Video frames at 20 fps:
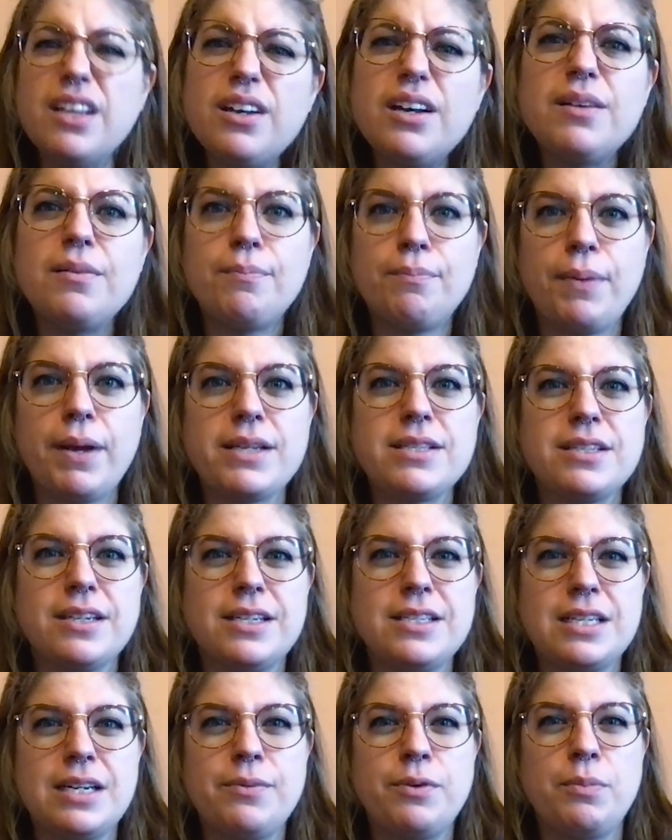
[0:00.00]
Best
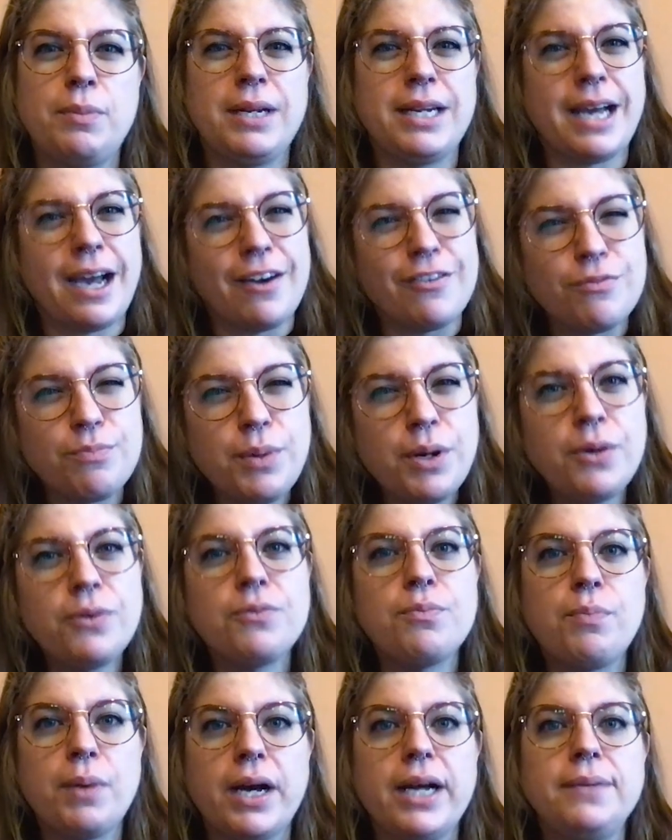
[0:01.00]
idea would be to have
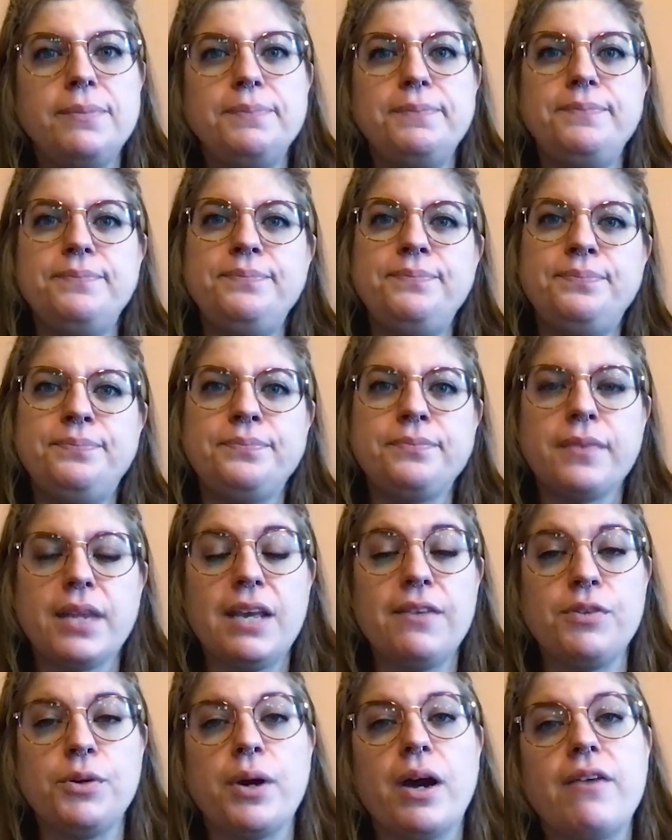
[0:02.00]
both, but
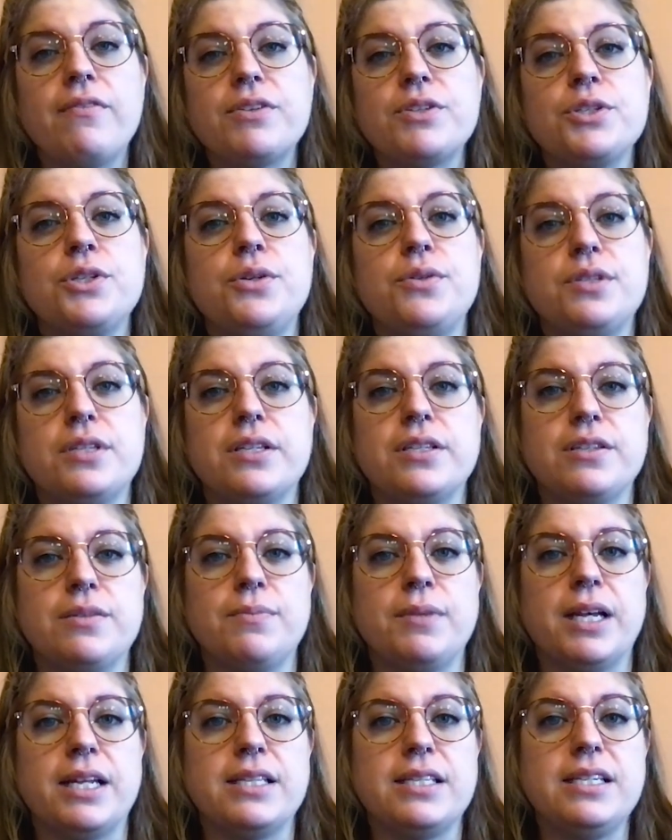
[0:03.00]
if you have a SKU system
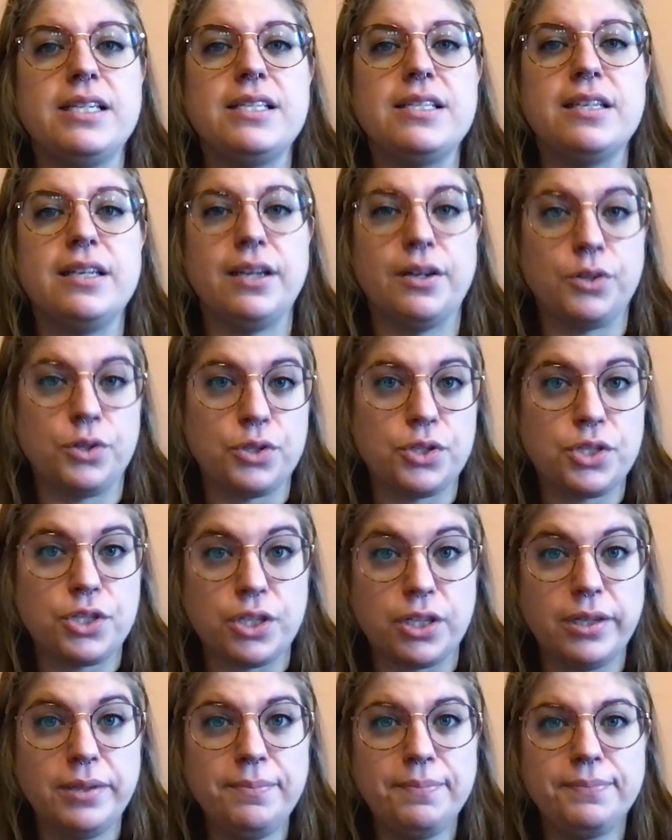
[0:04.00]
that's easily
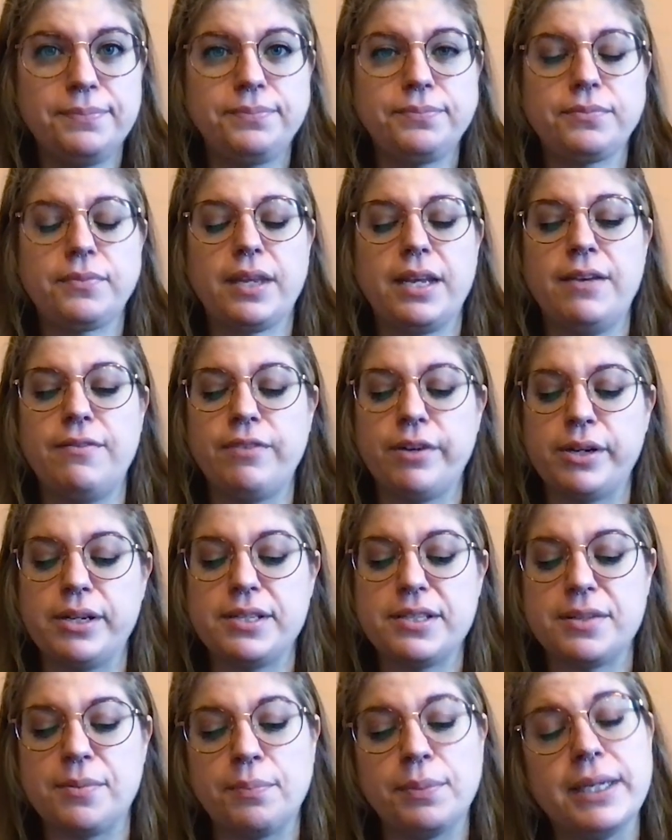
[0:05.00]
understood and very
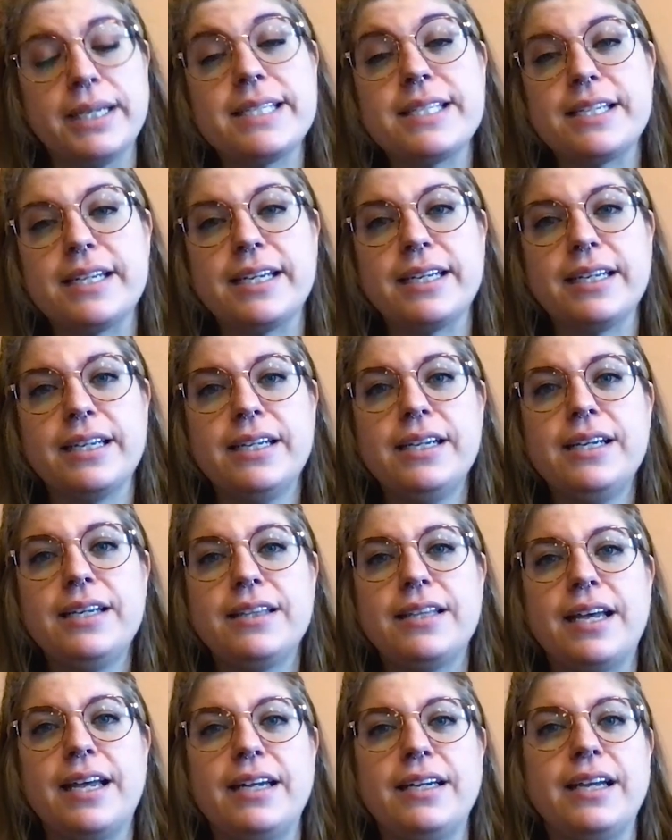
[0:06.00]
simplistic,
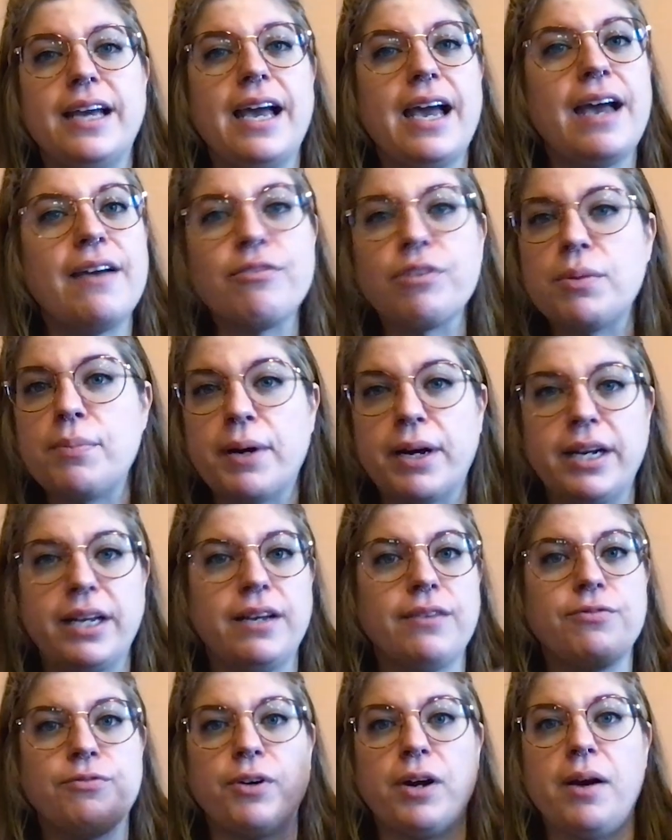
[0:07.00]
then
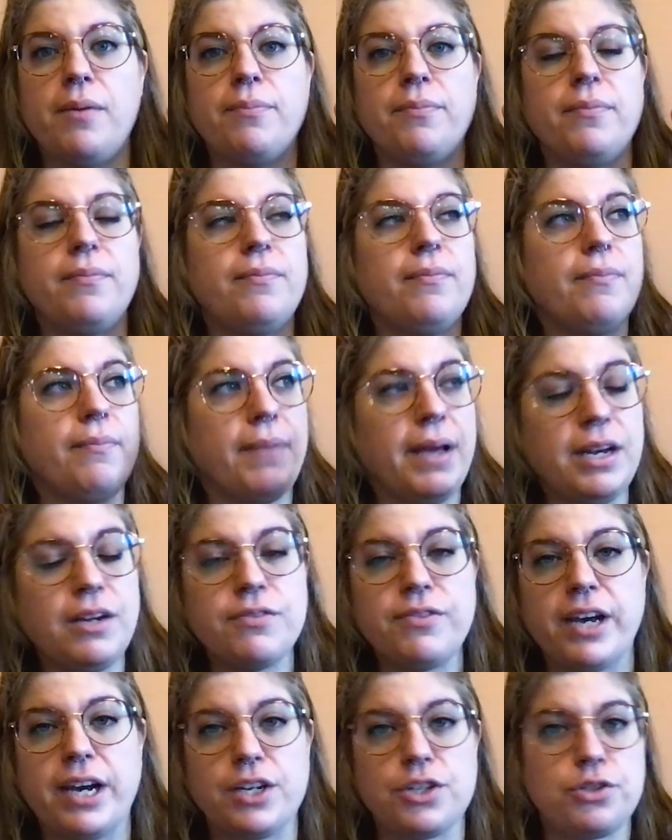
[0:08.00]
everybody from
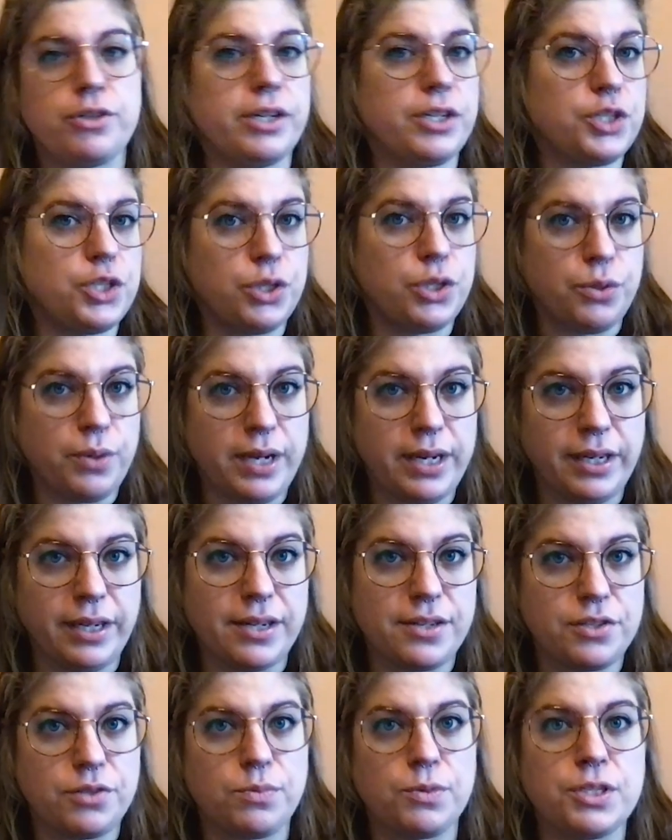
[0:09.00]
manufacturing to in
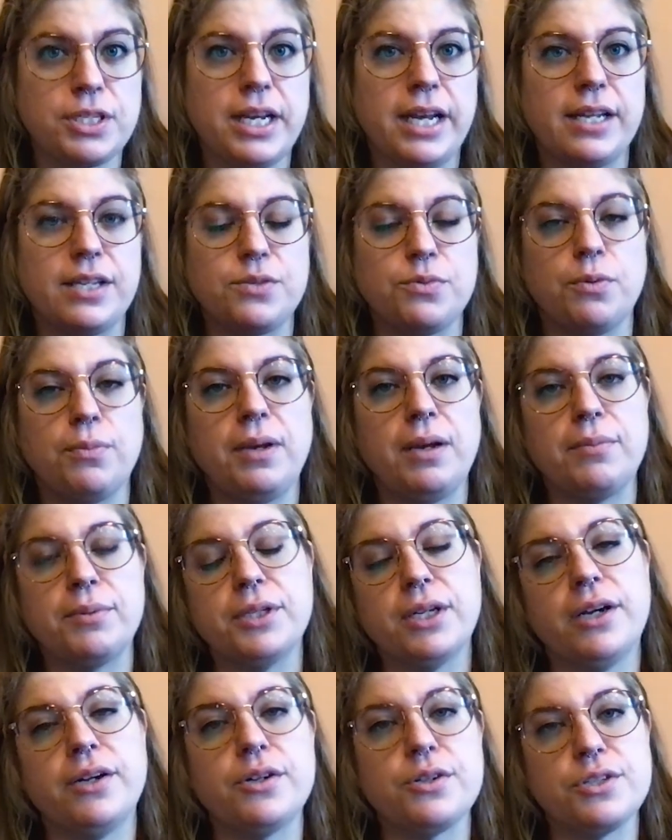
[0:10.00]
customers' hands will be able to
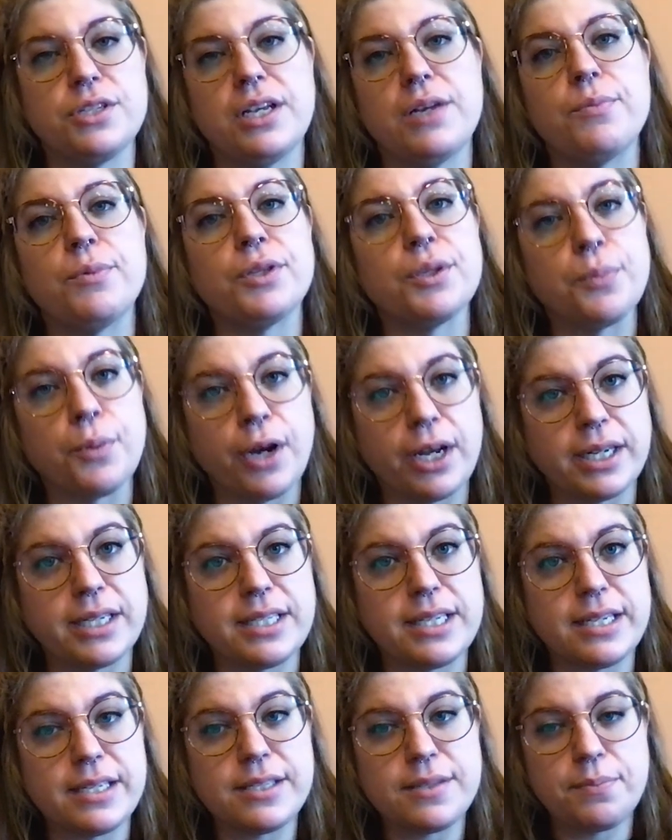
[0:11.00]
understand what the product
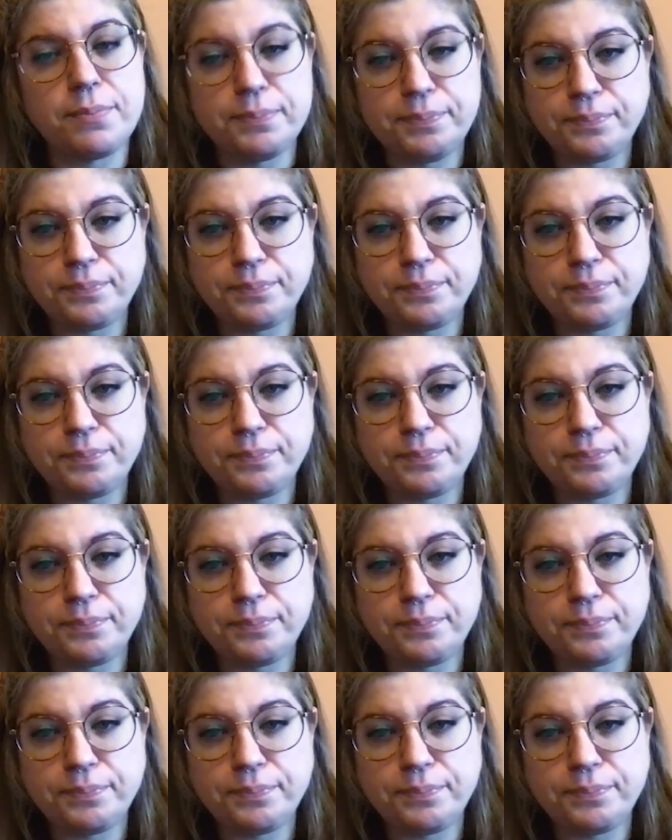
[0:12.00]
is.